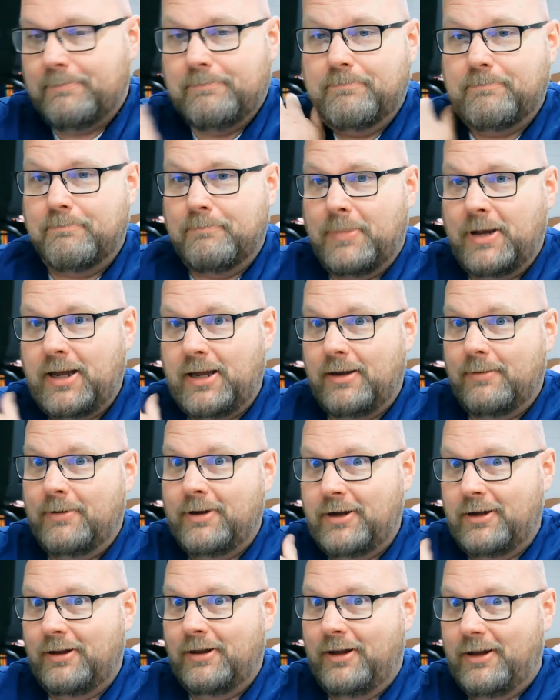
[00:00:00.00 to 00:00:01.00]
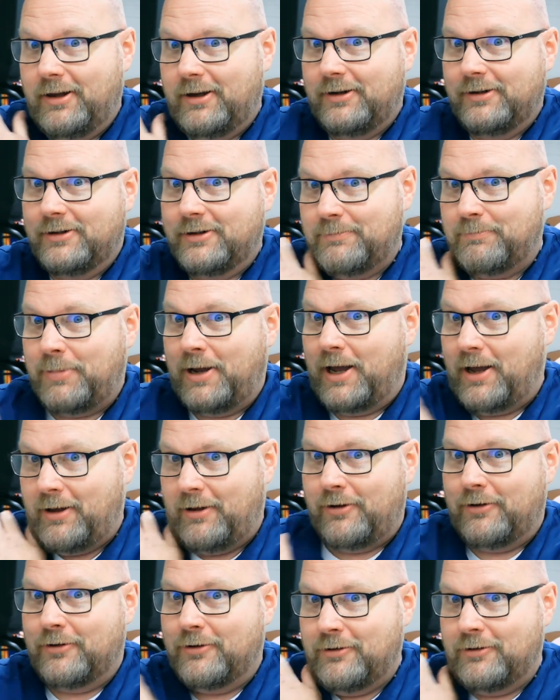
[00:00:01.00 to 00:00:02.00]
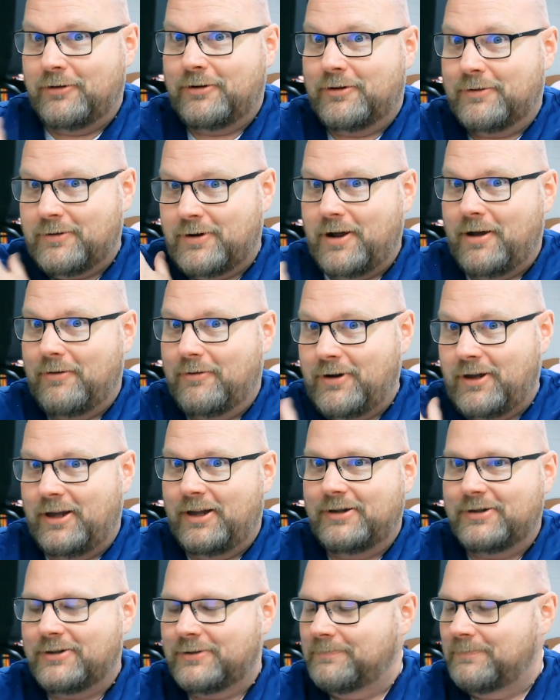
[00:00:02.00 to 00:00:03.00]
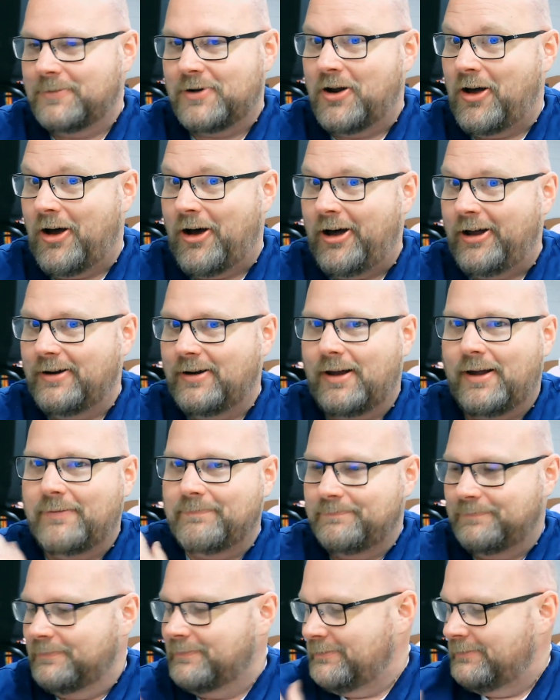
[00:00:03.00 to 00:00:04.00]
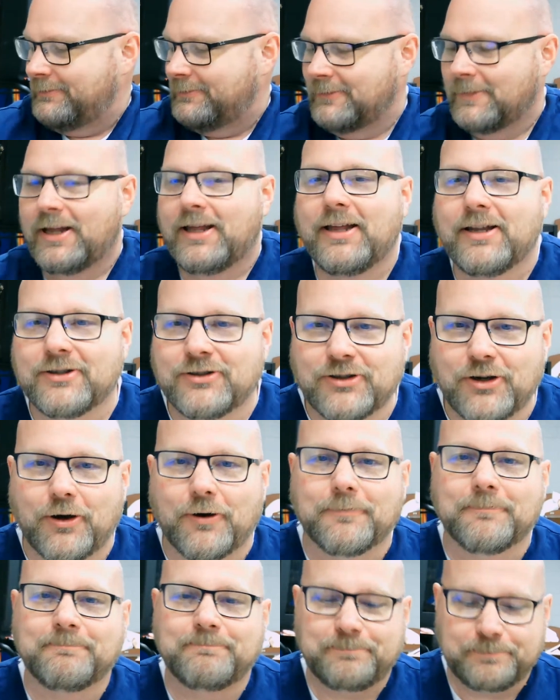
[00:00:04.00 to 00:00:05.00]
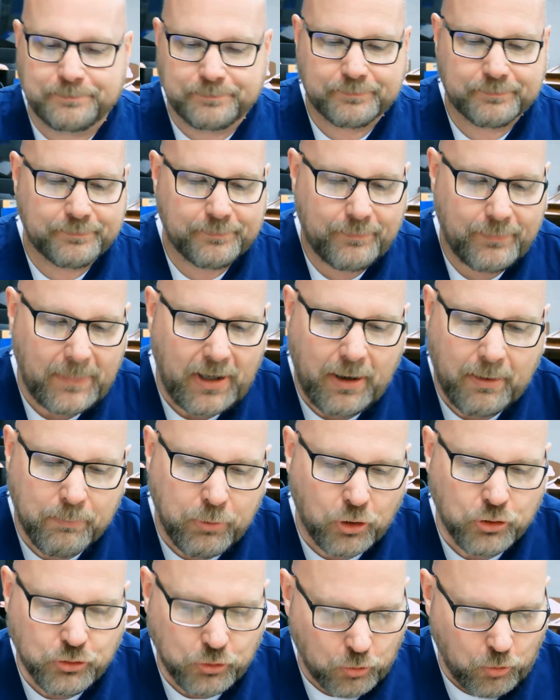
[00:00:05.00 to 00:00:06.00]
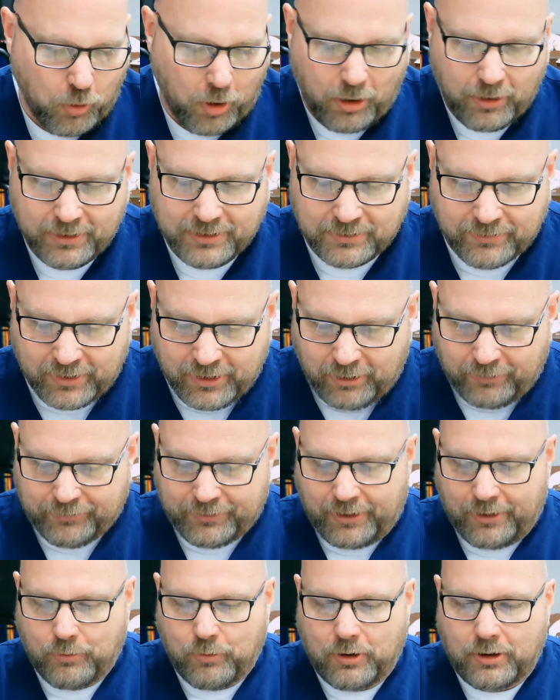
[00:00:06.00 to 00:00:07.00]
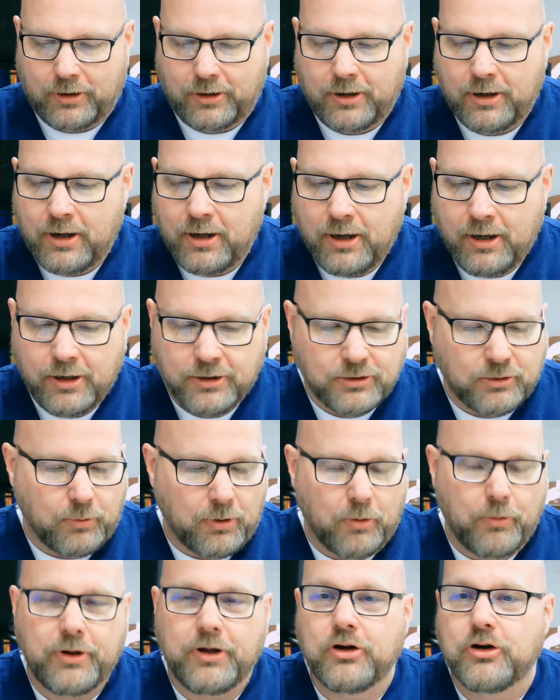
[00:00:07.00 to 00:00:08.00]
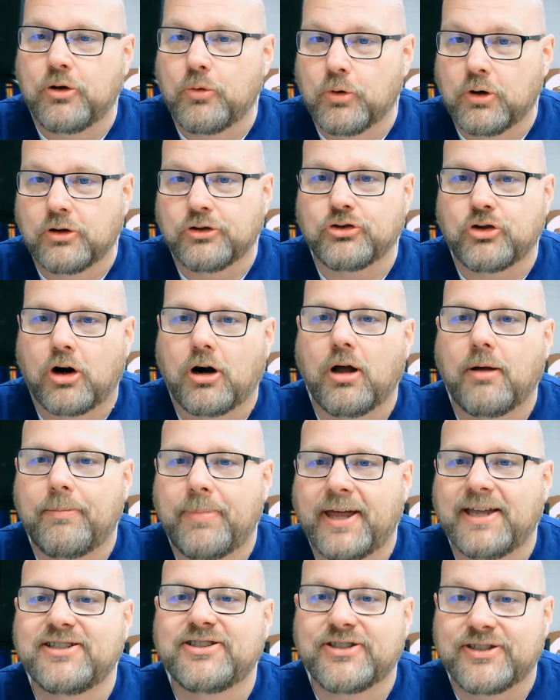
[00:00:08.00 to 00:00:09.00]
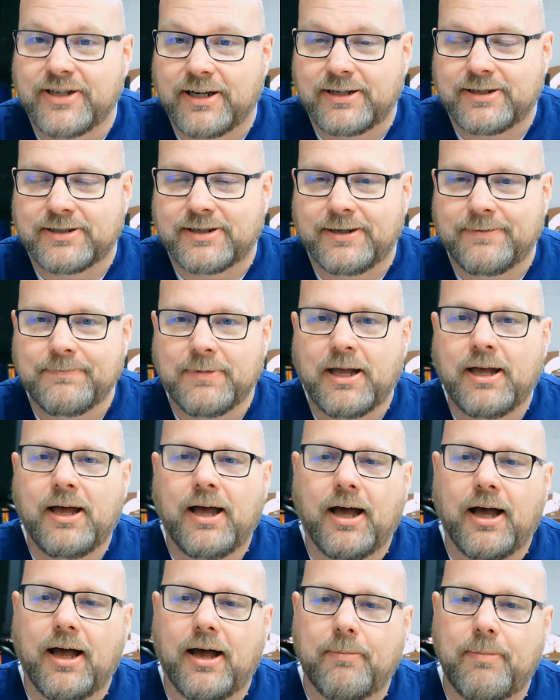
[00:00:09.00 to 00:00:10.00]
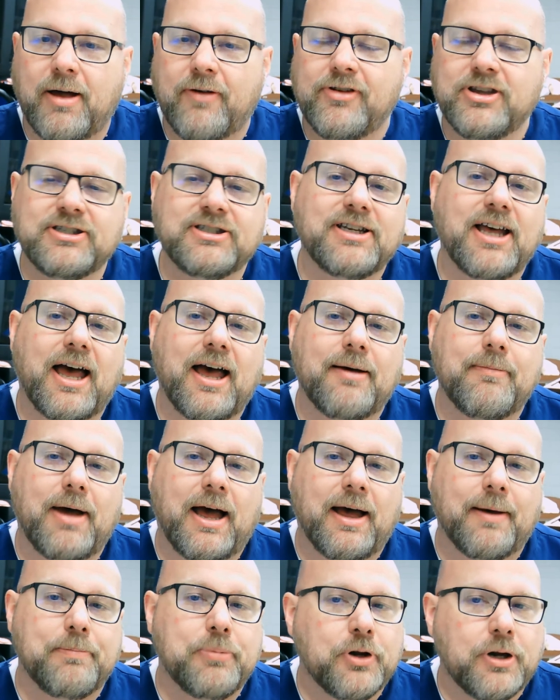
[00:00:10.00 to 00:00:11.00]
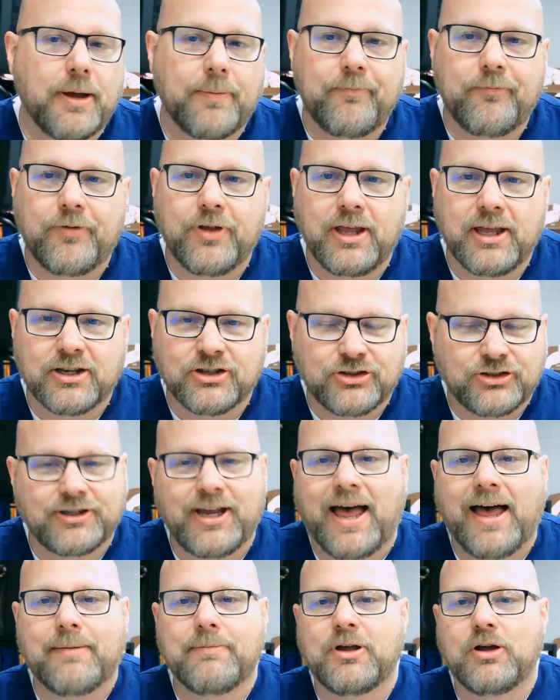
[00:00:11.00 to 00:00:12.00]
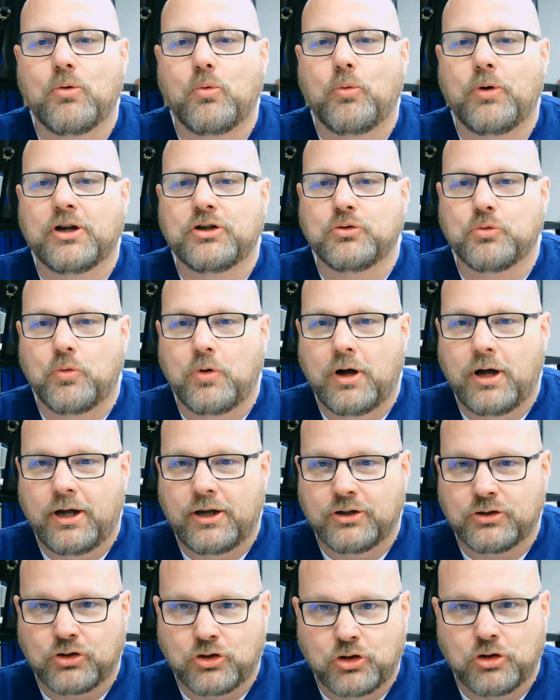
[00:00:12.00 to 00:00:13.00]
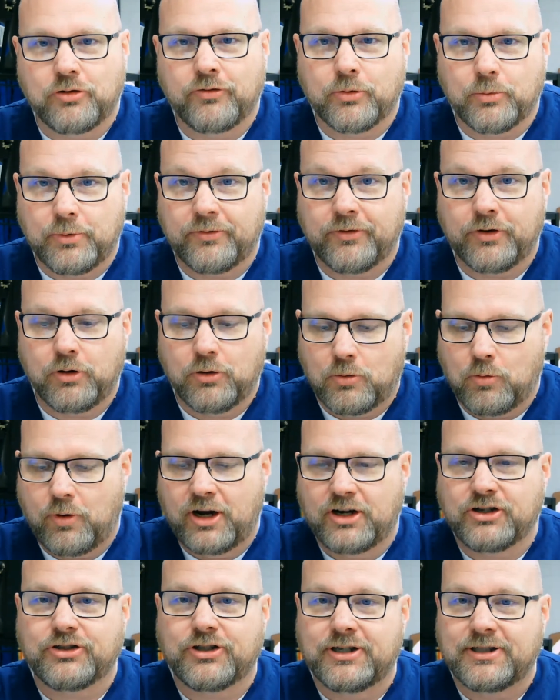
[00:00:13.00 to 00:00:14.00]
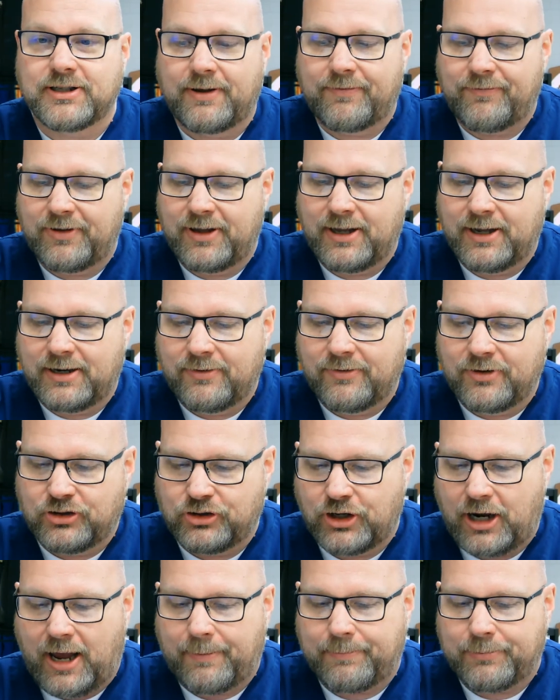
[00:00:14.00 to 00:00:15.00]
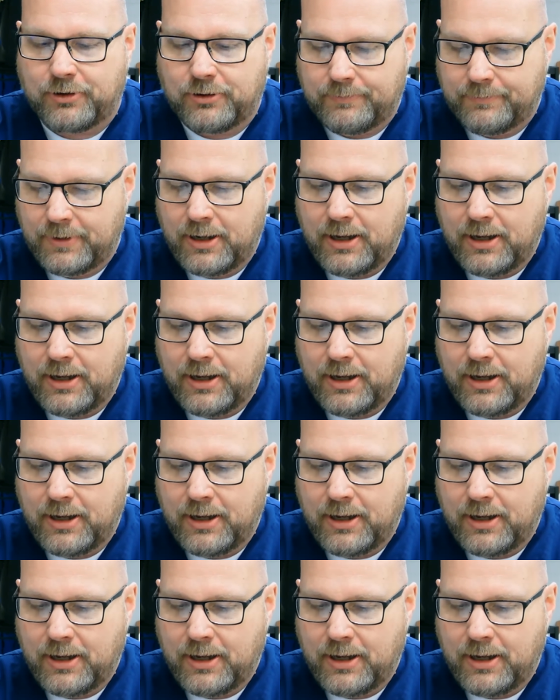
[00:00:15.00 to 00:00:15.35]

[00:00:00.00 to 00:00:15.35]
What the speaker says: maybe lunch, powdered donuts, not. So, personal qualities of a healthcare worker. So what I want you to do, we're going to start on page 60. By this time, I put up the assignment, which was do the review questions at the end of the chapter.